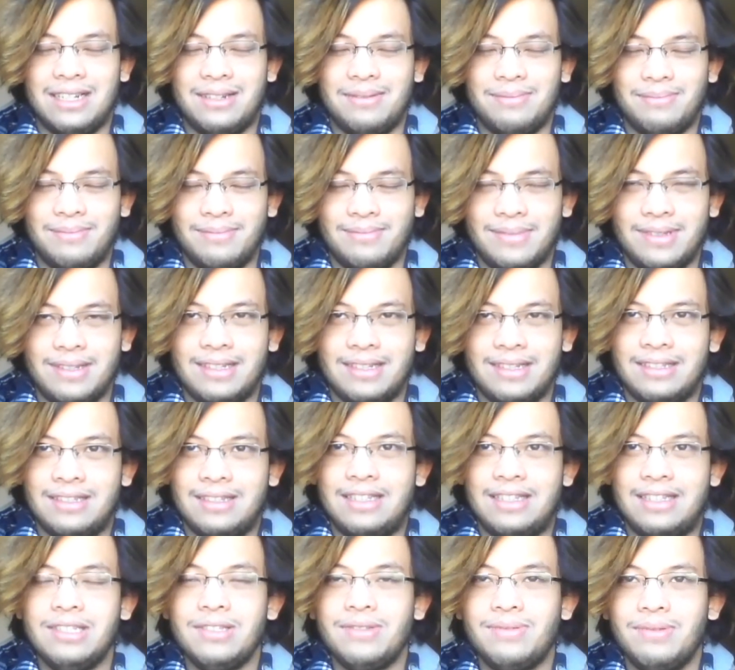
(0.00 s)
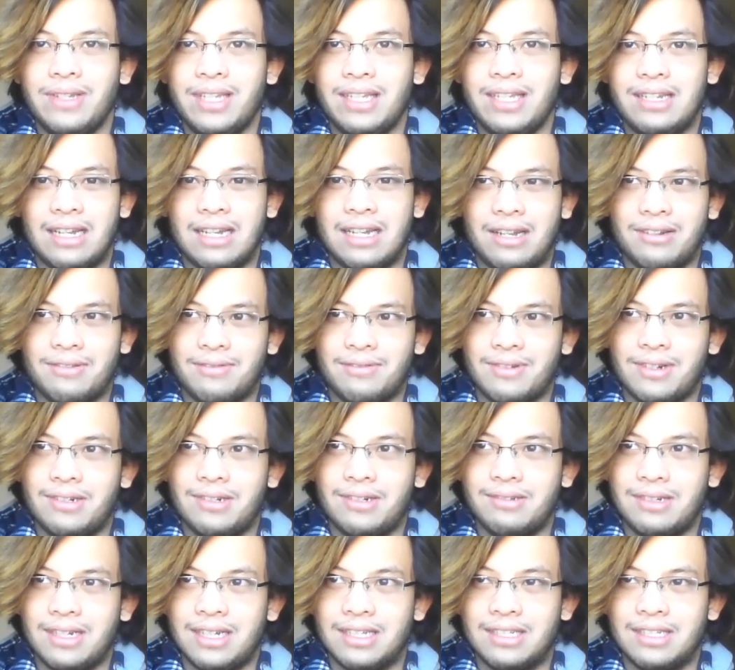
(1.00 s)
Um, this week, I
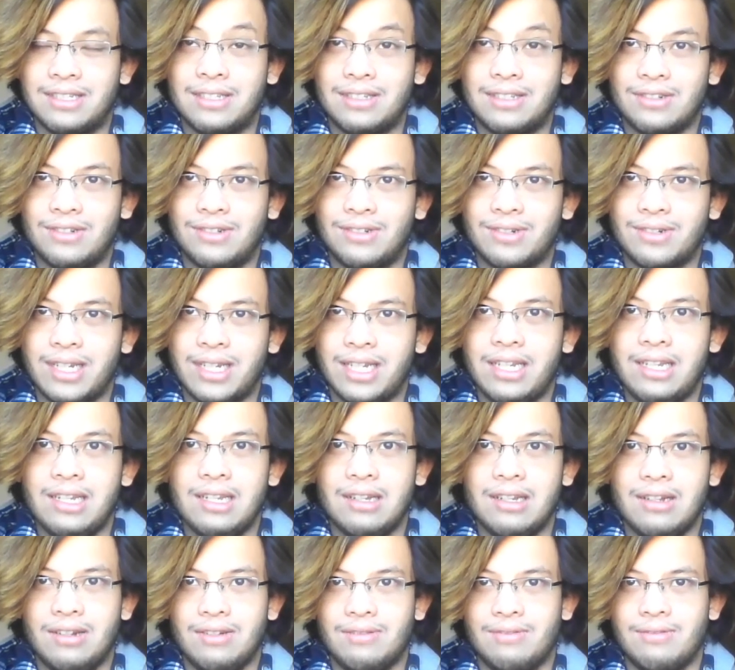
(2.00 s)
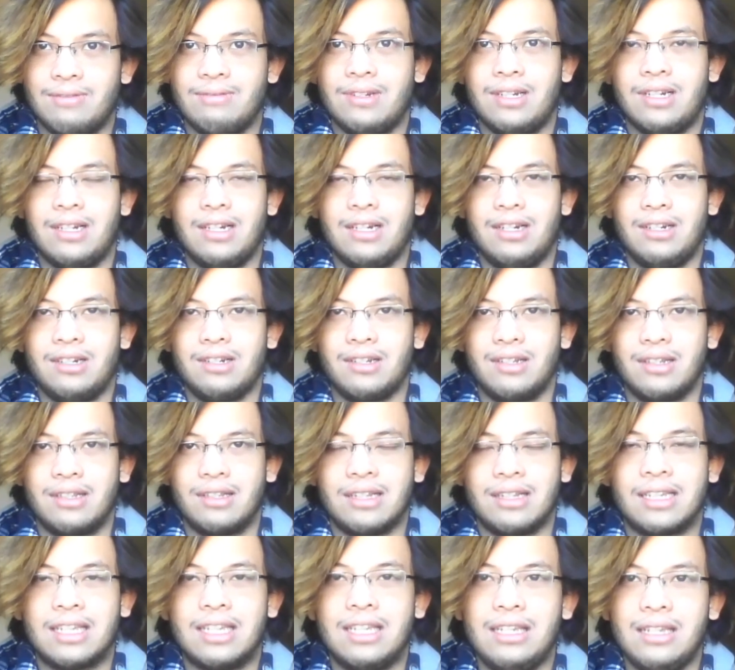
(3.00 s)
wrote a story, on um,
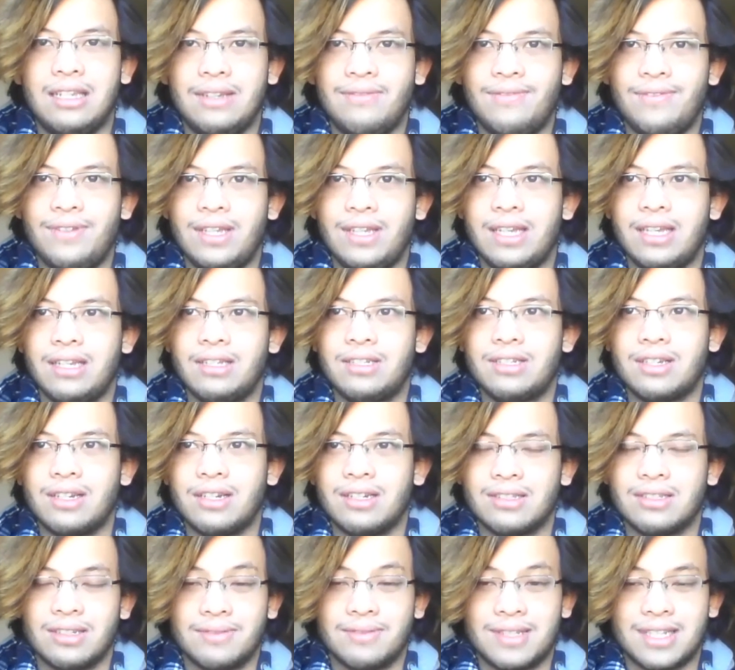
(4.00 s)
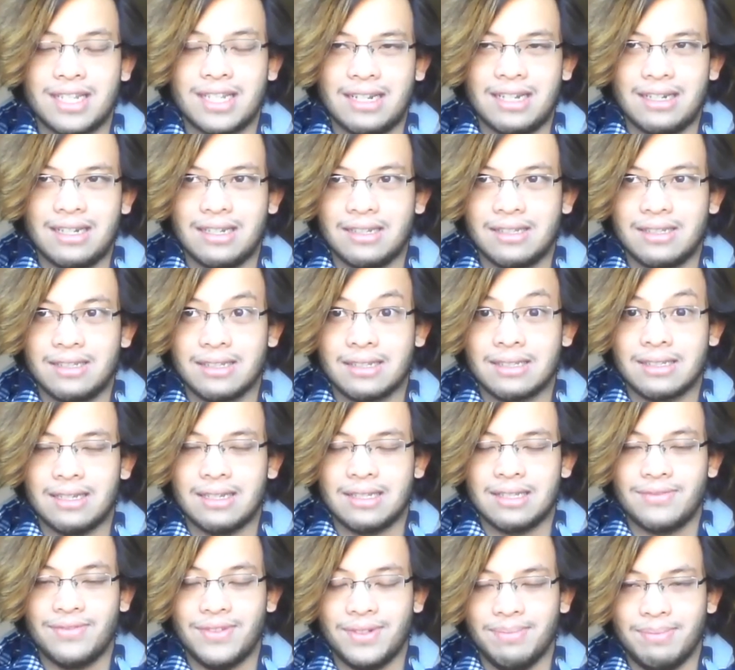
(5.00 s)
the key features of starting a
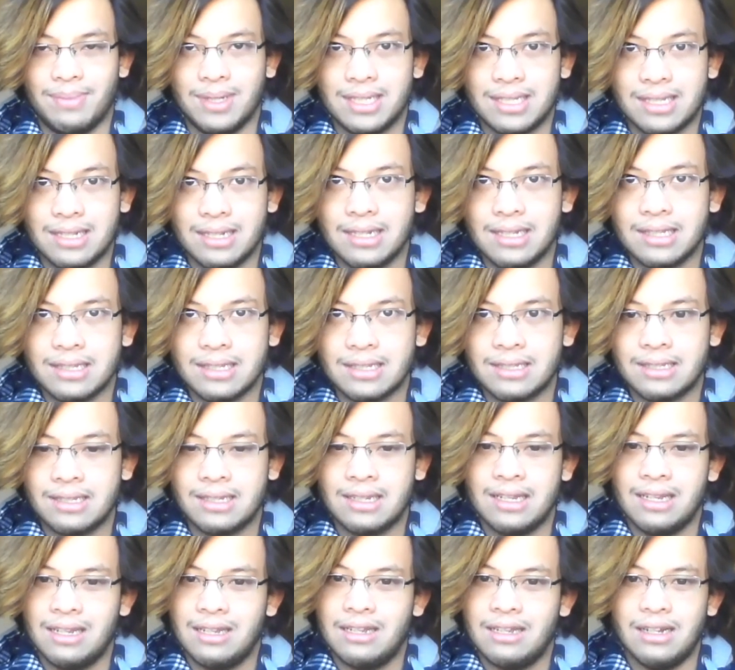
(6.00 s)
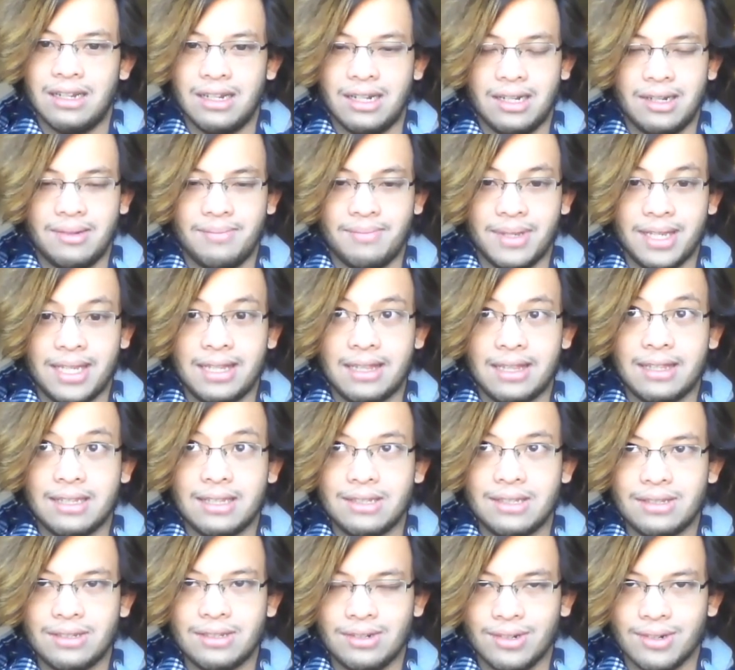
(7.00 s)
successful business. Um, in
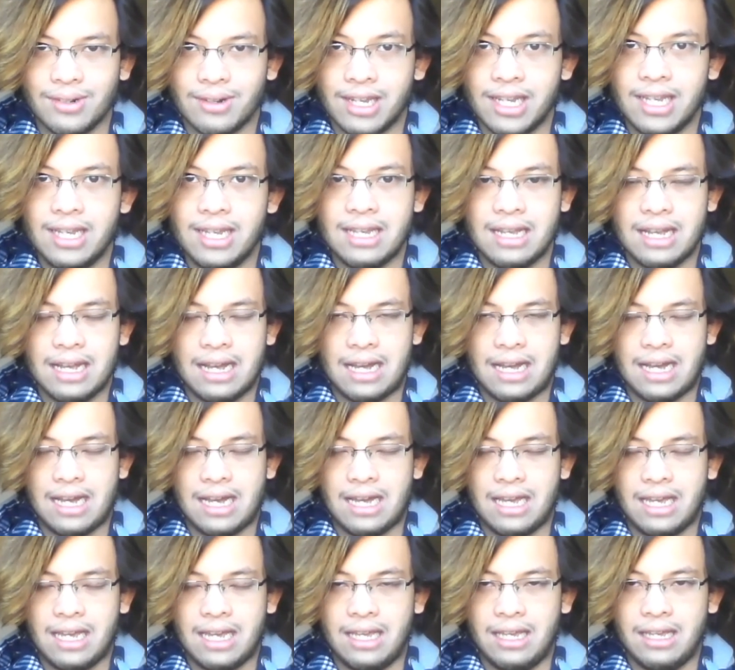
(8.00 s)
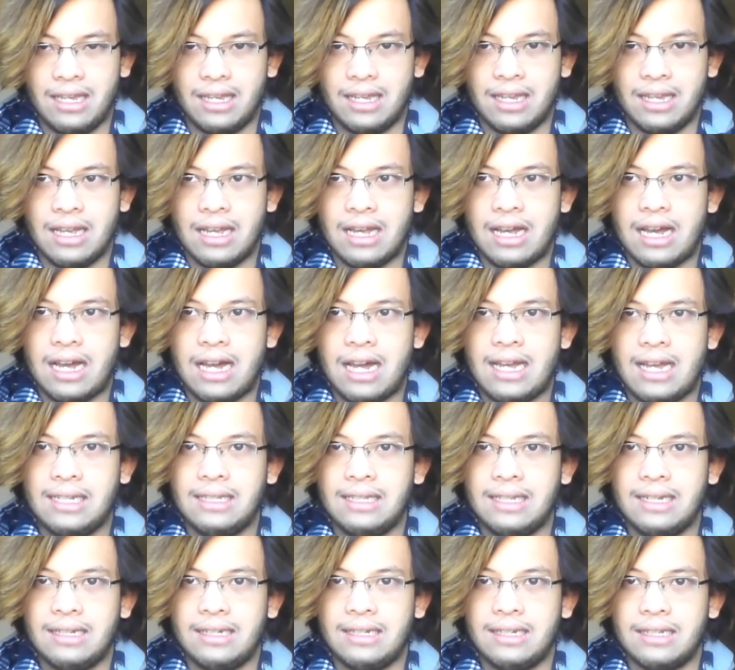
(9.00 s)
this story, I
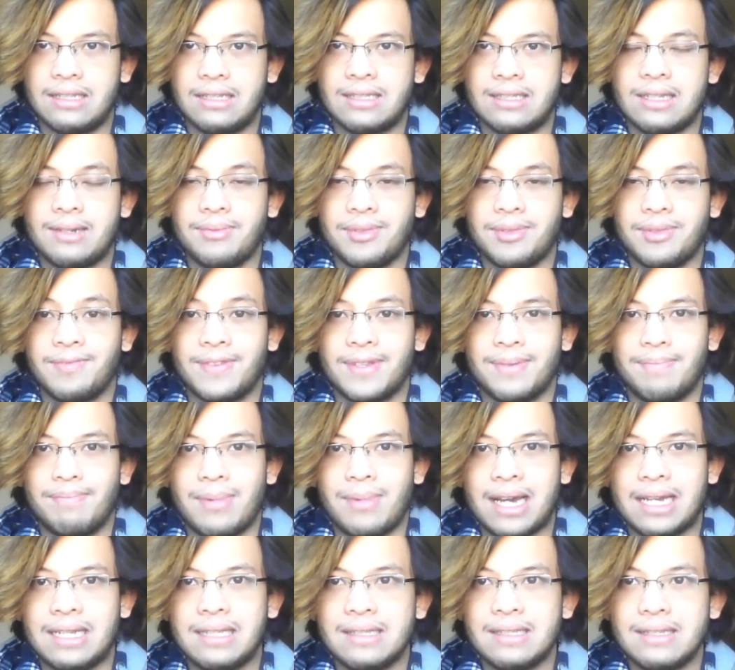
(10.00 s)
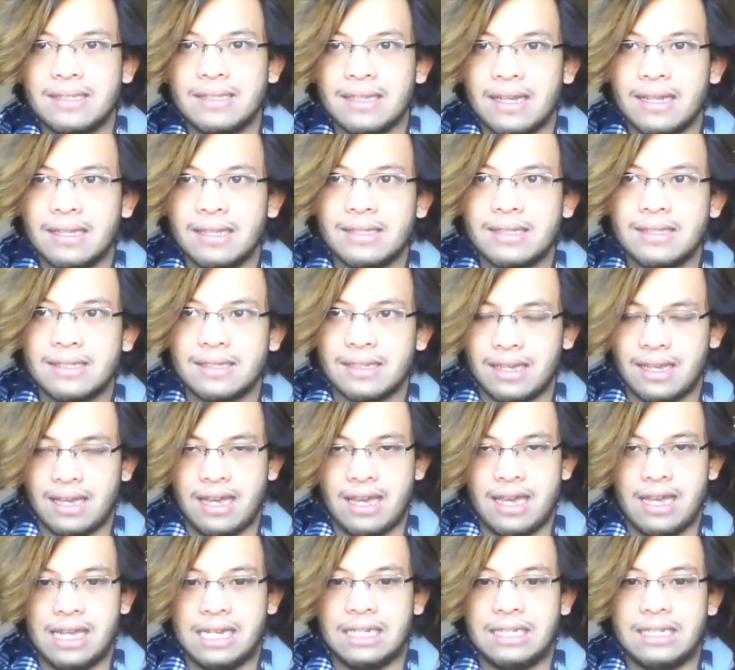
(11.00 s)
highlighted some of the mindsets
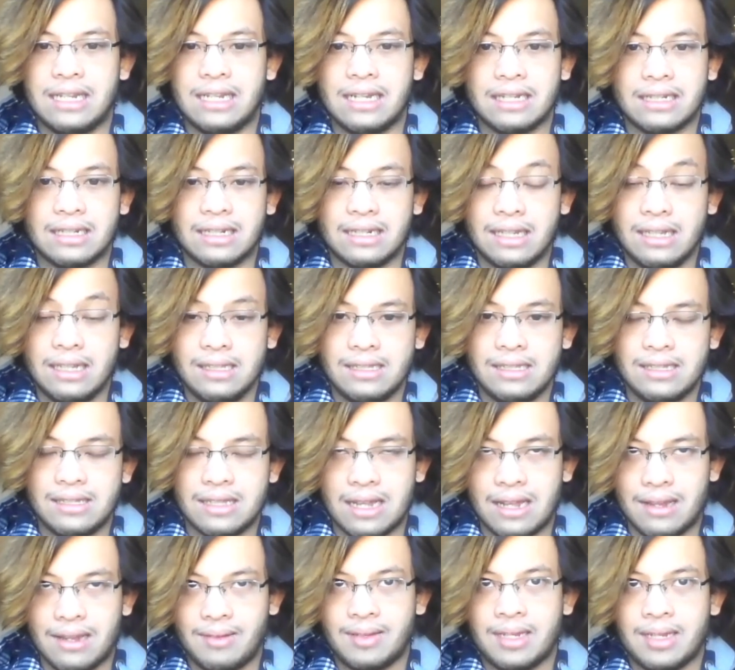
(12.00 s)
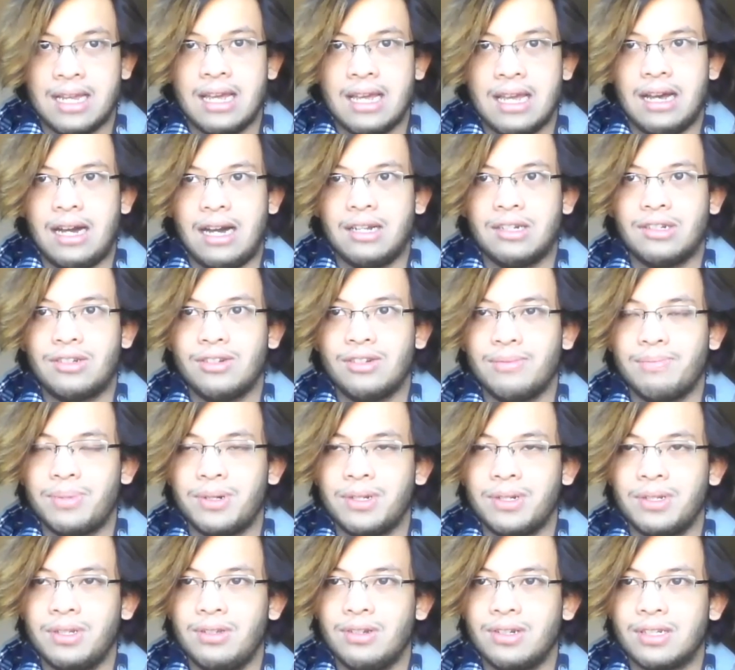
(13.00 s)
and techniques that
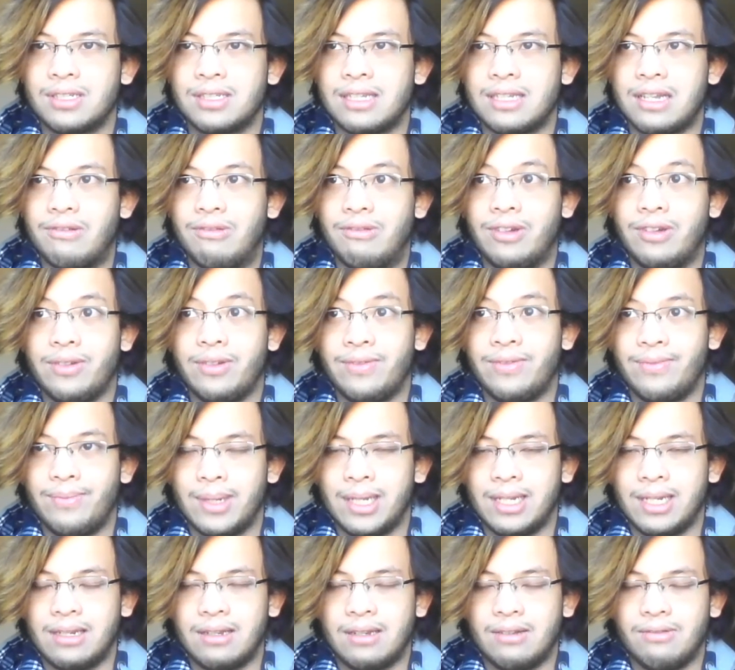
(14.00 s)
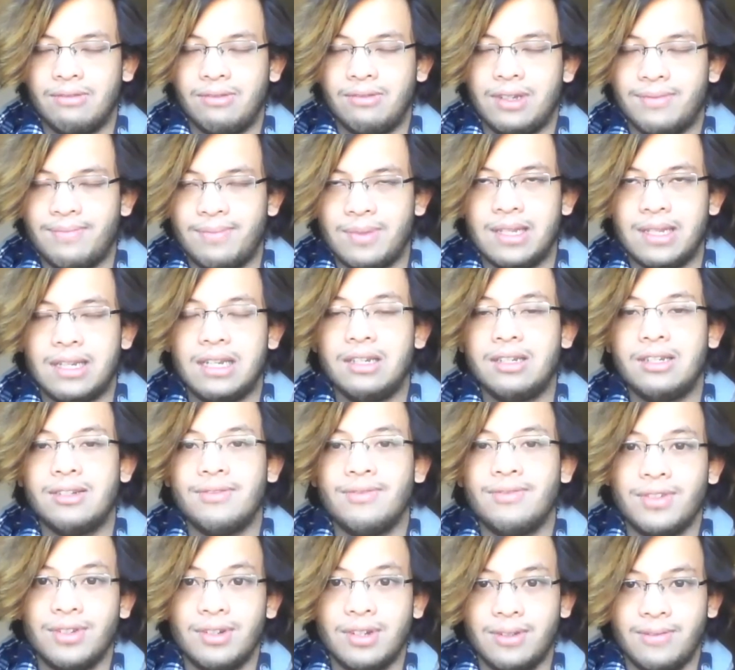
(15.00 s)
entrepreneurs that we've been, we've been
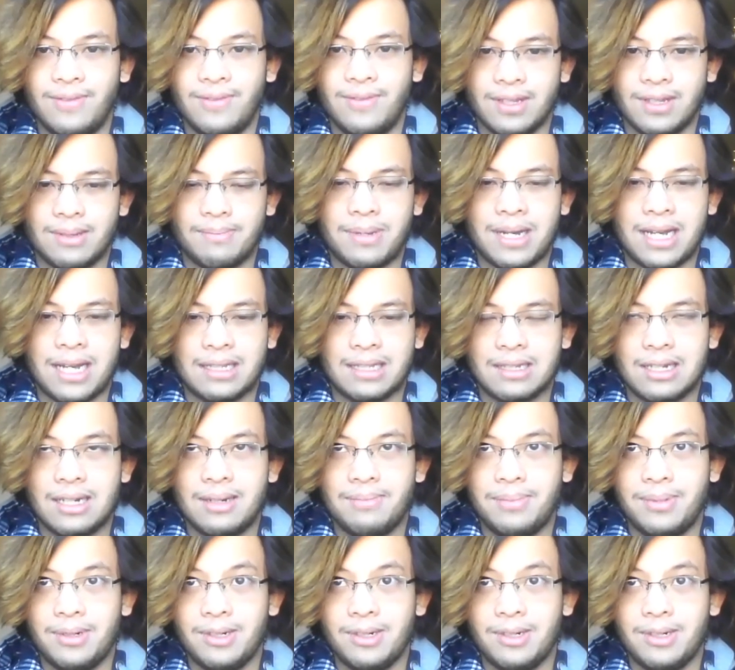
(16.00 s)
interviewing for the past